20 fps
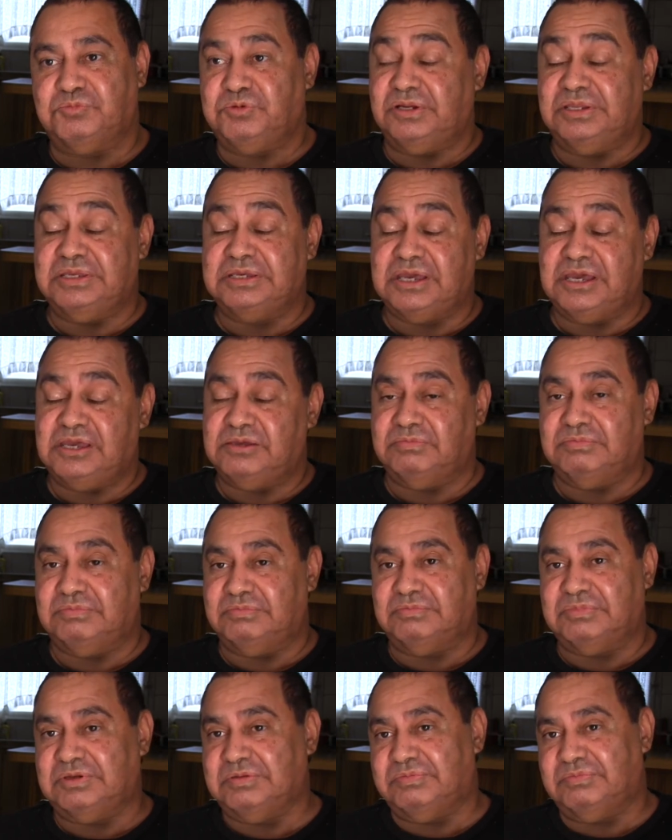really cope
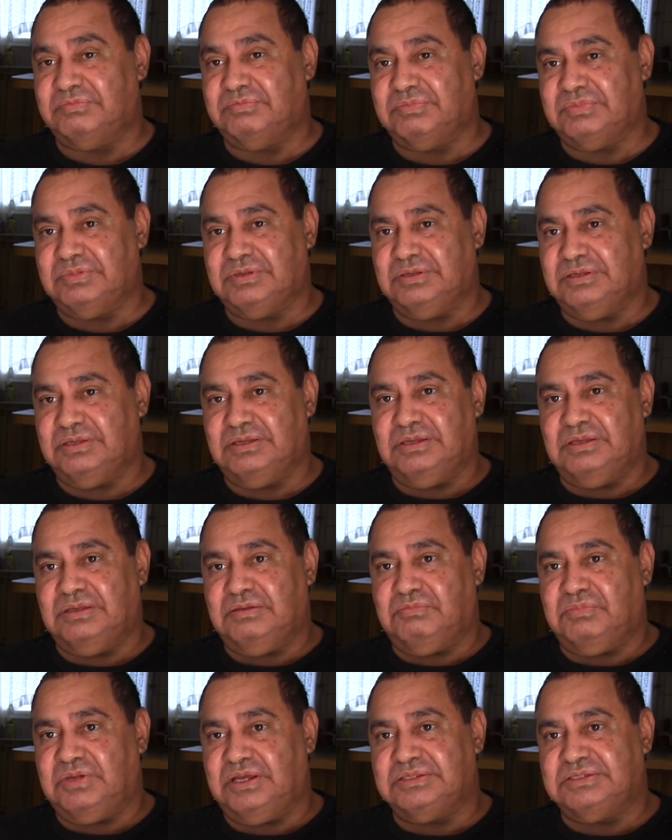with
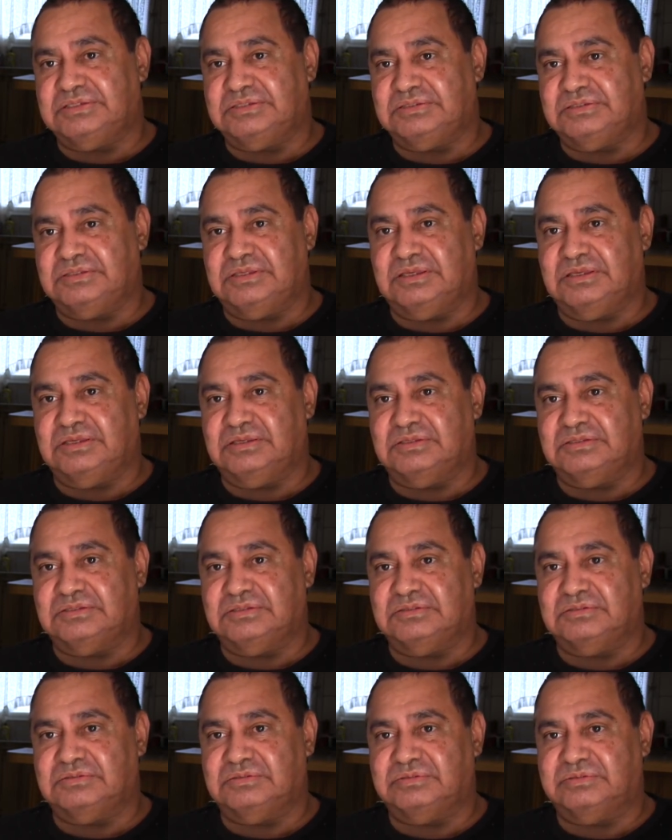much things,
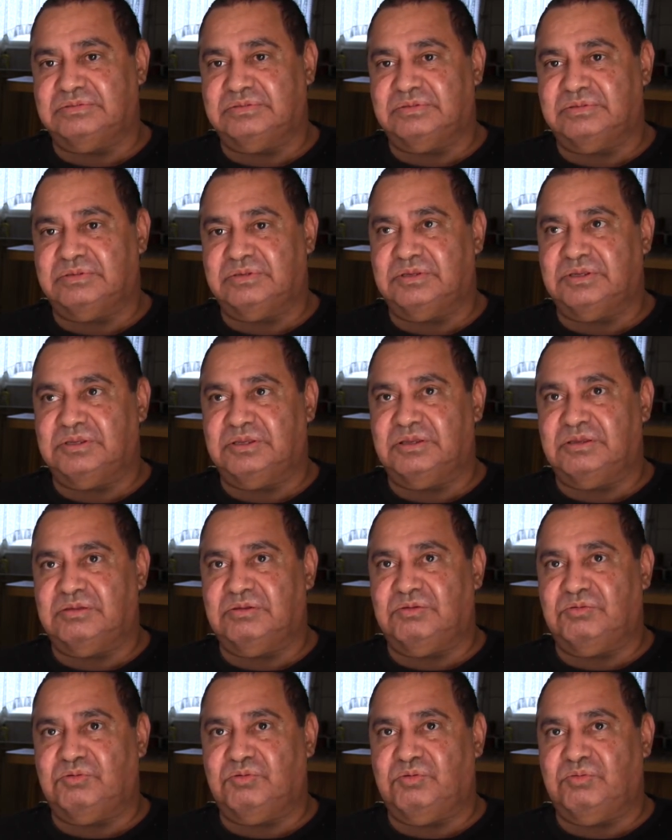and
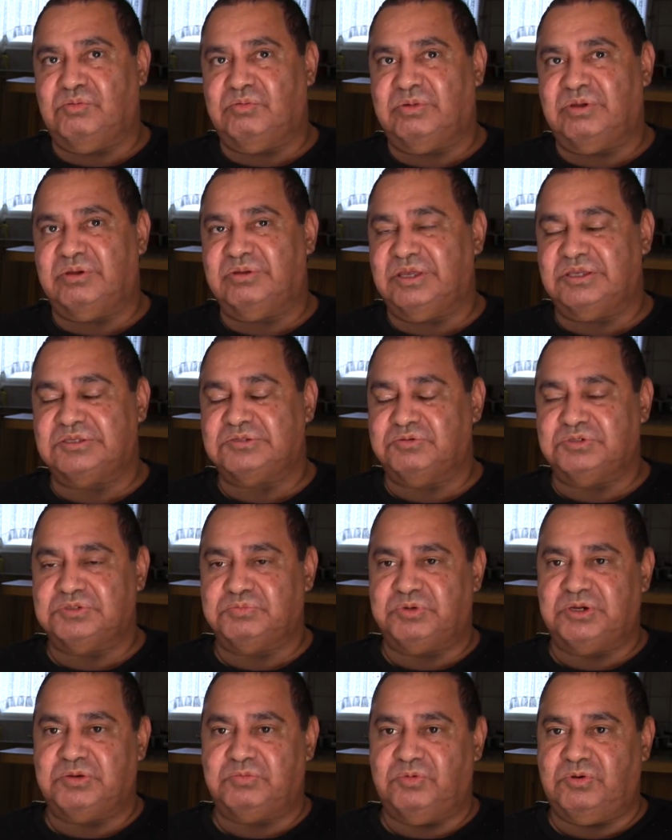I guess it was
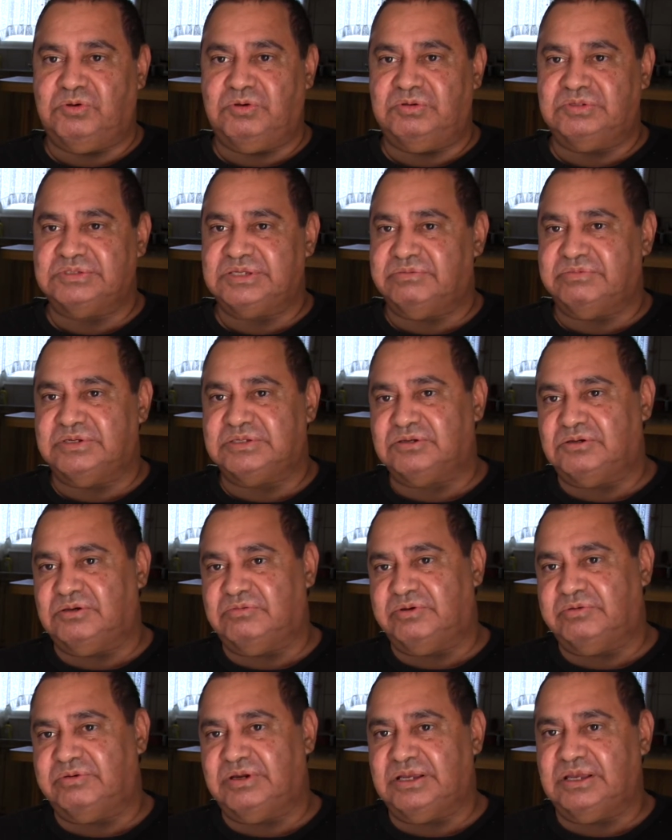brick walls. Every
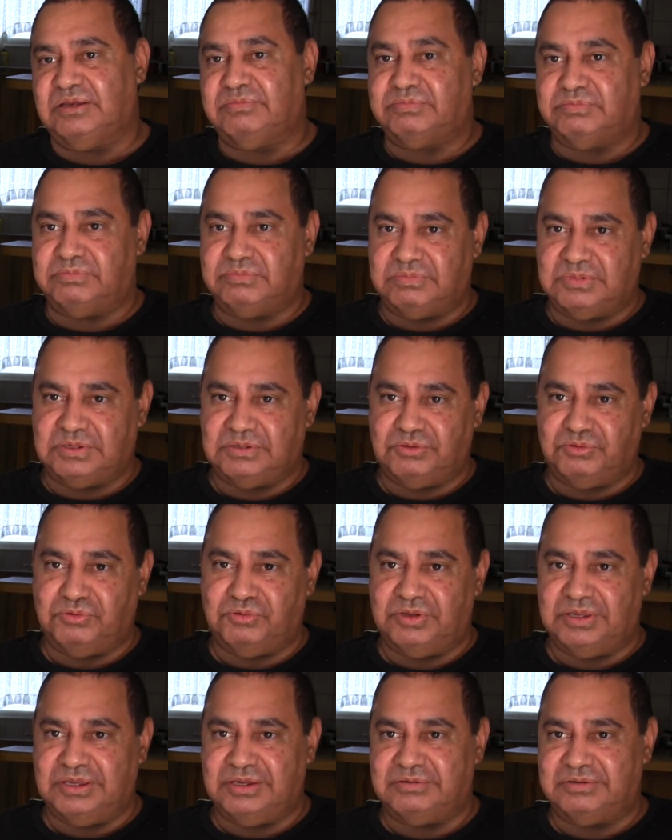time I rang up a
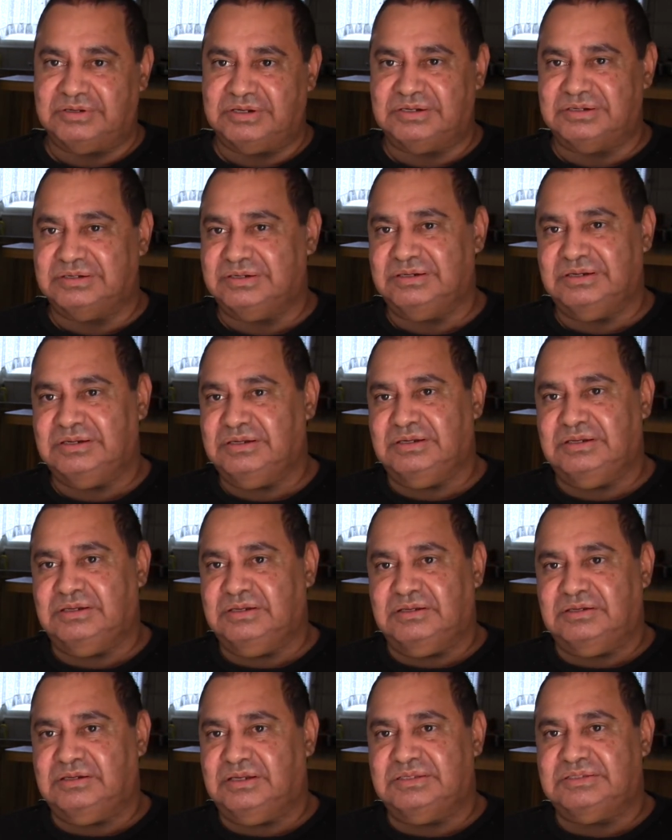lawyer, and
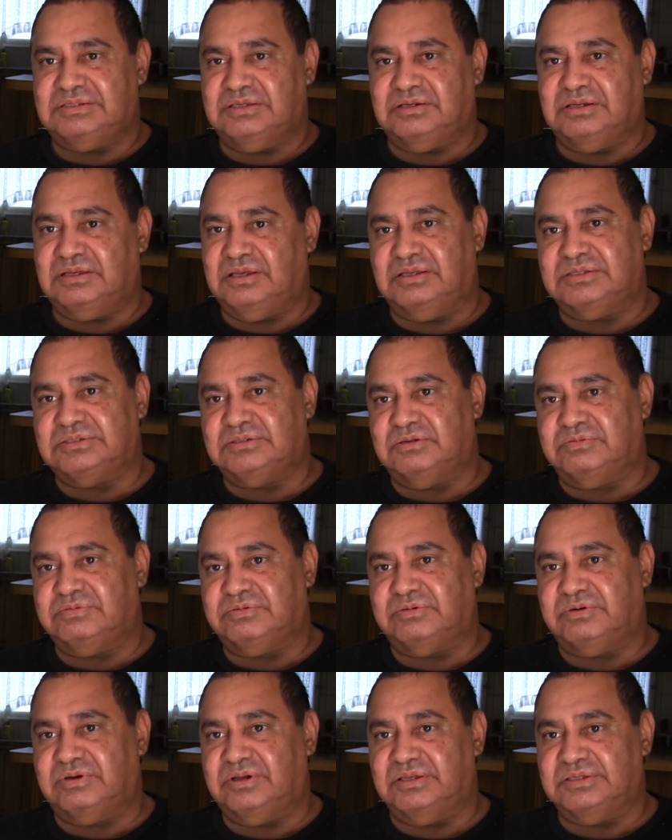I said, "No, it's not
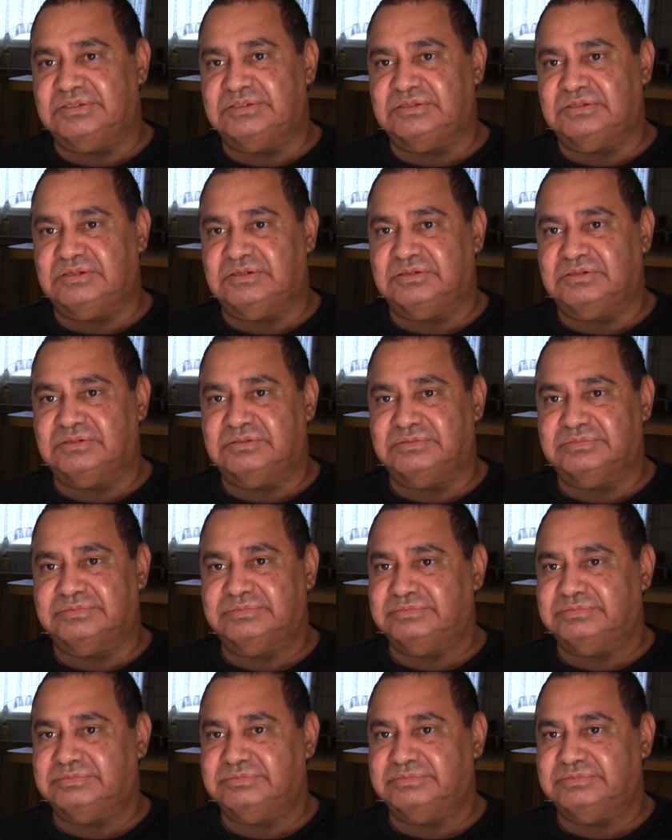for us." And